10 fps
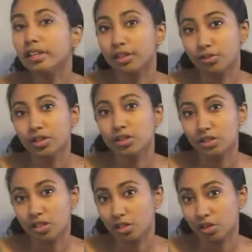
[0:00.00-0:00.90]
they feel
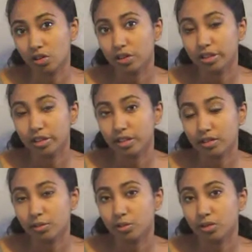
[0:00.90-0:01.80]
secure, and
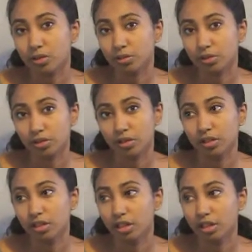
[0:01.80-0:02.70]
that's the most important
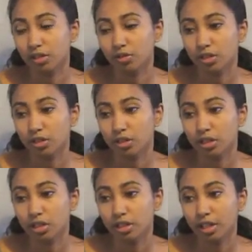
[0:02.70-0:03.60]
thing. They feel
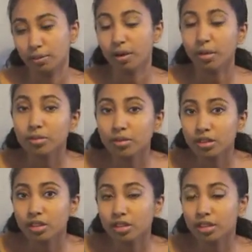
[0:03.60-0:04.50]
that mom's
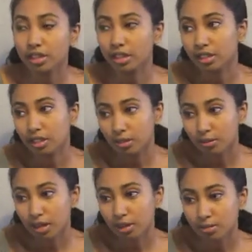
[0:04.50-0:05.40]
near, they can hear
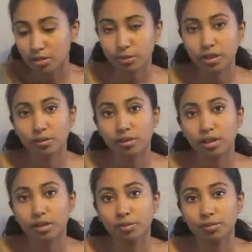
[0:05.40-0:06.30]
mom, smell
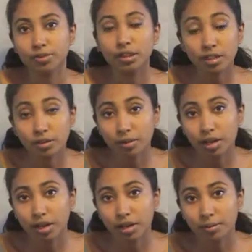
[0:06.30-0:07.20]
mom, feel
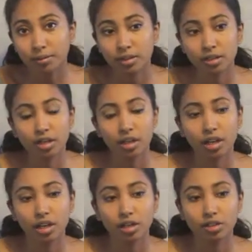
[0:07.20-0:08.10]
mom,
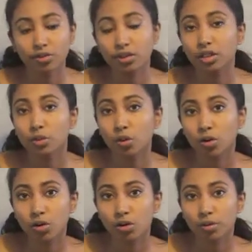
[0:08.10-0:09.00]
they feel the
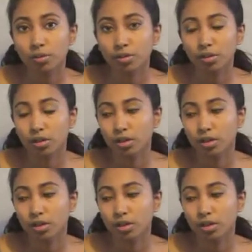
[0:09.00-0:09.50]
warmth.